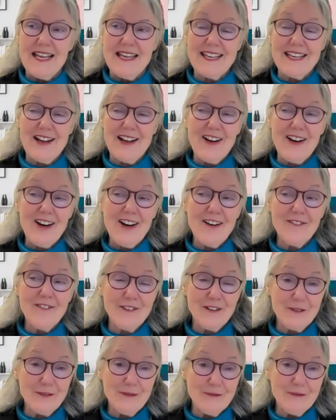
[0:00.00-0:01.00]
and they
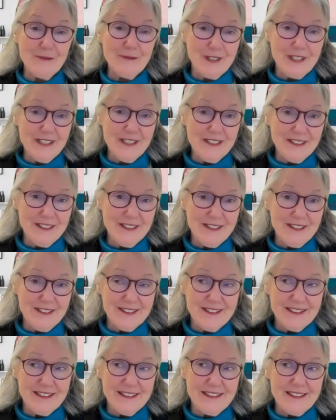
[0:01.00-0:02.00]
often
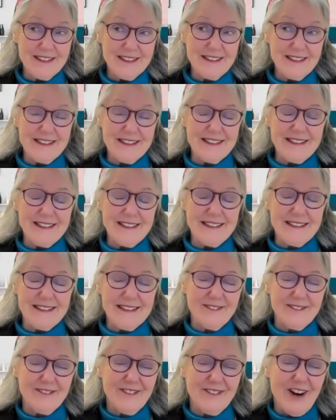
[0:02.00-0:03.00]
will
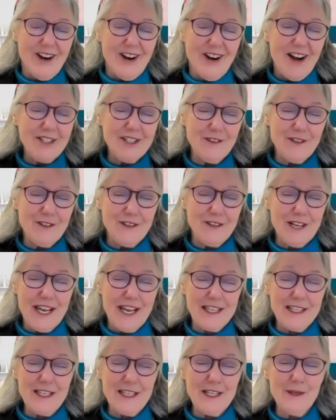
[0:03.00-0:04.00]
watch
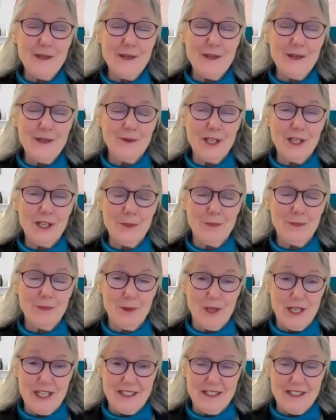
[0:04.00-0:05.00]
for any
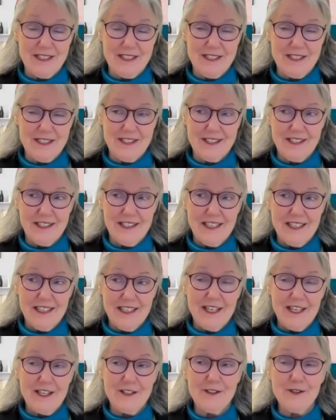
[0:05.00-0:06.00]
weak points
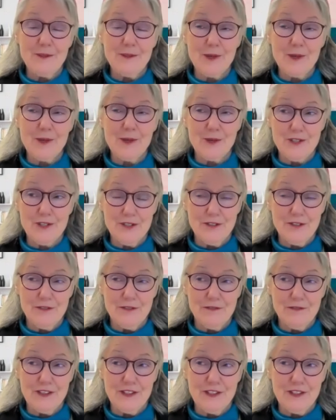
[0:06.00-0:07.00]
in your
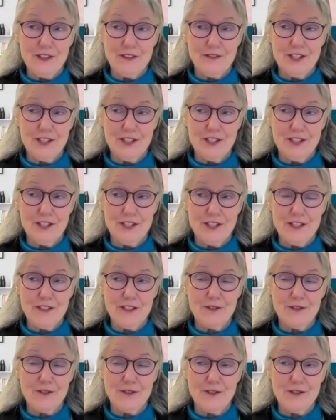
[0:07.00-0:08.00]
emotional field, the things that
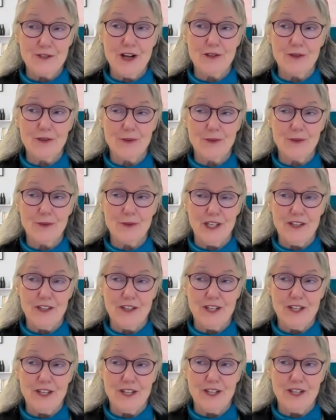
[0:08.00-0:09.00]
you struggle
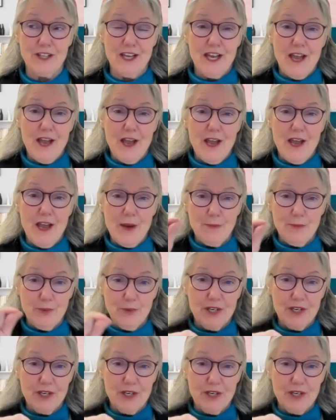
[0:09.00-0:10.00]
with,
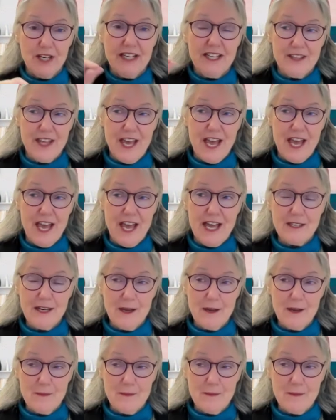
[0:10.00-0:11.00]
and bring
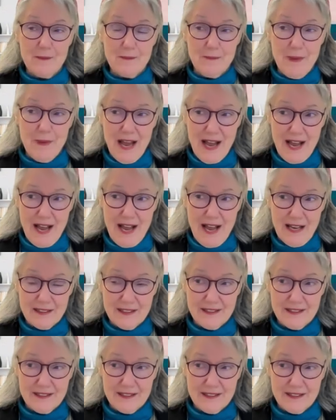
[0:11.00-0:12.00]
that
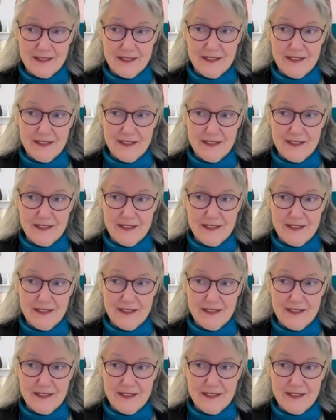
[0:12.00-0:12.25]
back